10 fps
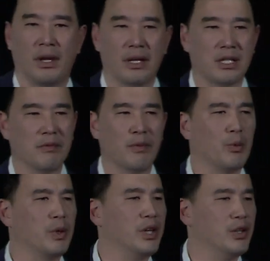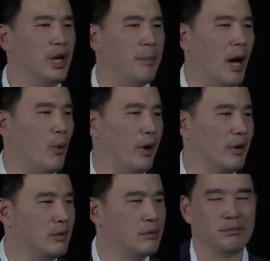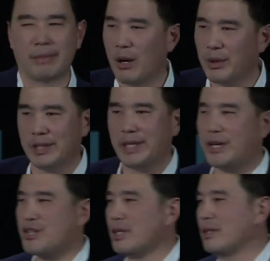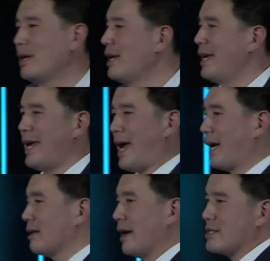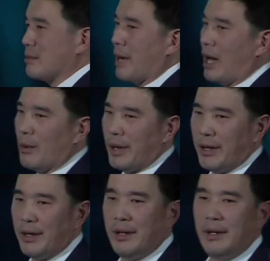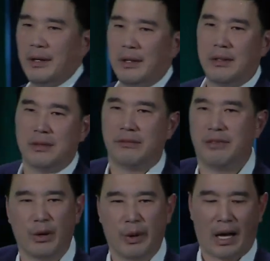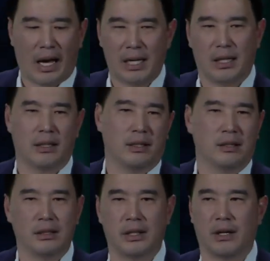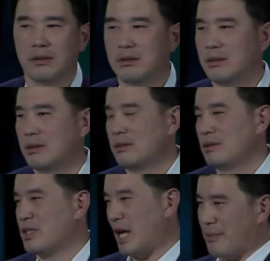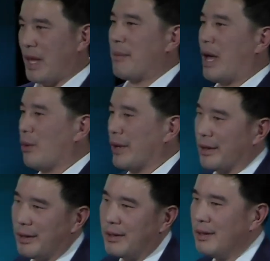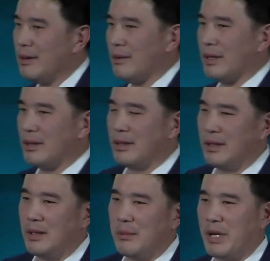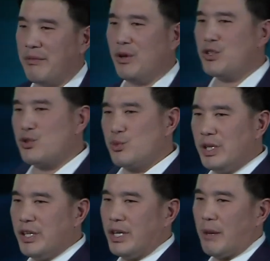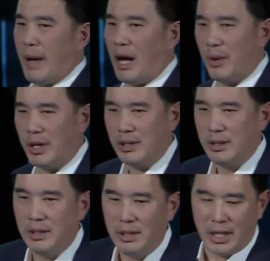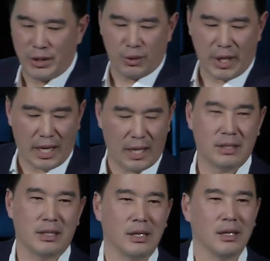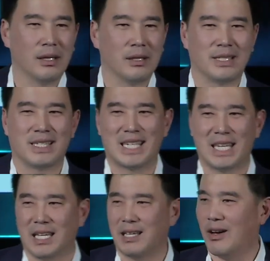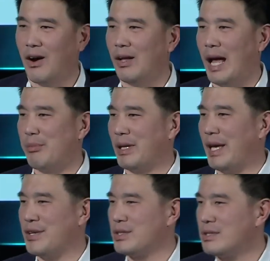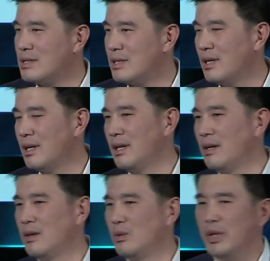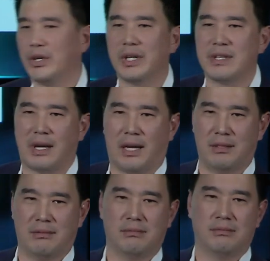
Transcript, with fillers: And some of them are really good at malware. Malware detection, analyzing malware, figuring out how to, you know, stop that malware, right? But if you're just really good at malware and you can't see all applications, what good is that?